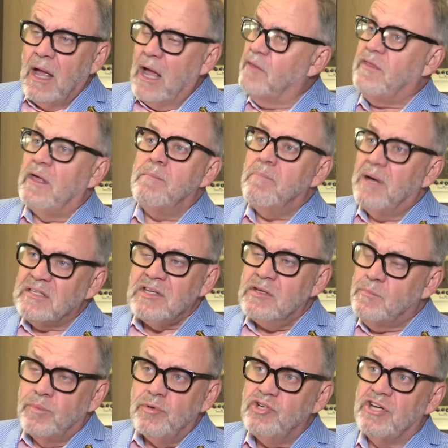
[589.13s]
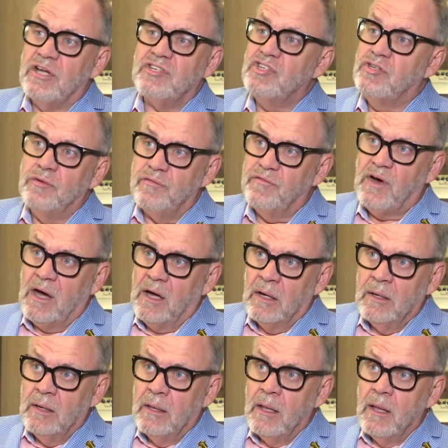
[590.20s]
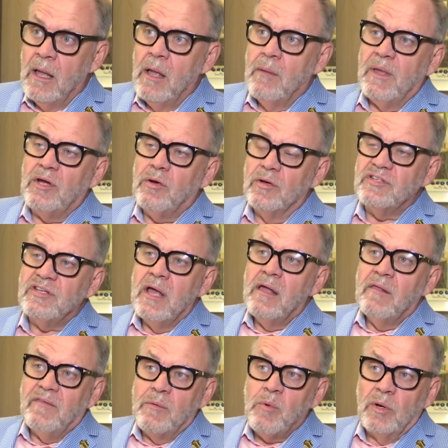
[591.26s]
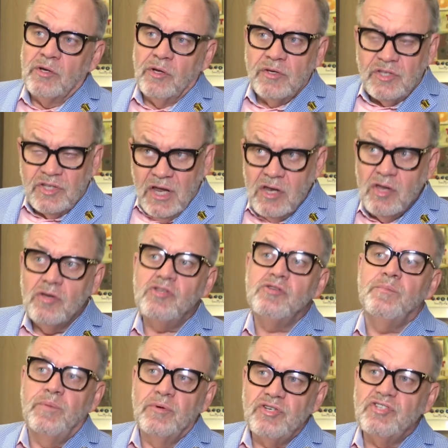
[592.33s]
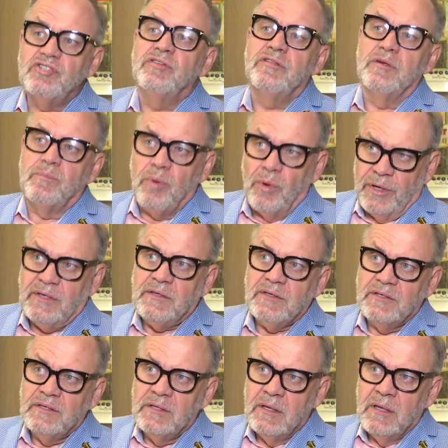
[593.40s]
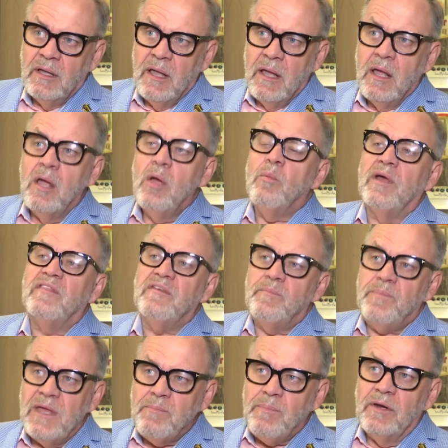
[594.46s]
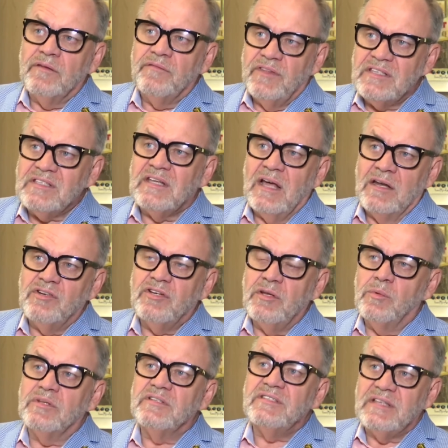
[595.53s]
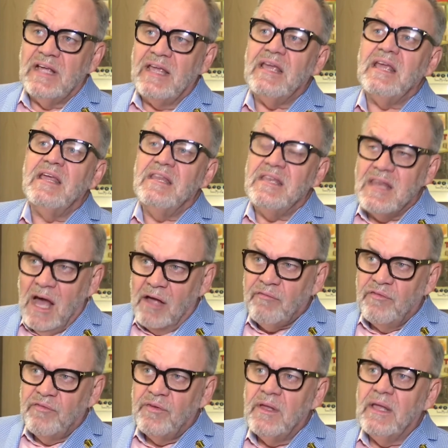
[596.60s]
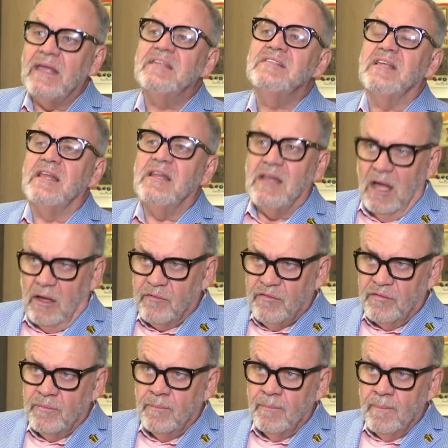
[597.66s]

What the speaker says: And they mustn't push us too far, because they will continue to push to the point where the people of this country will say enough is enough.